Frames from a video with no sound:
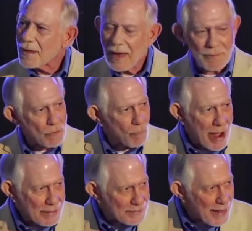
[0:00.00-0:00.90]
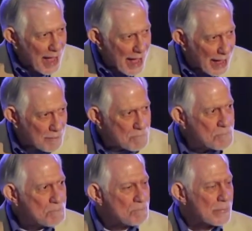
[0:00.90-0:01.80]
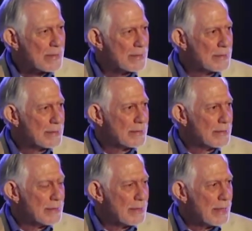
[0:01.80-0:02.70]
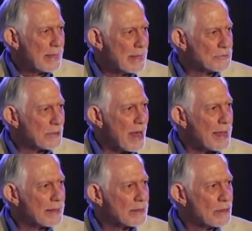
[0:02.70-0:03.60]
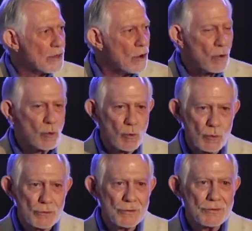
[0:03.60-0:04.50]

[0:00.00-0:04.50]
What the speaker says: at the right time is like gold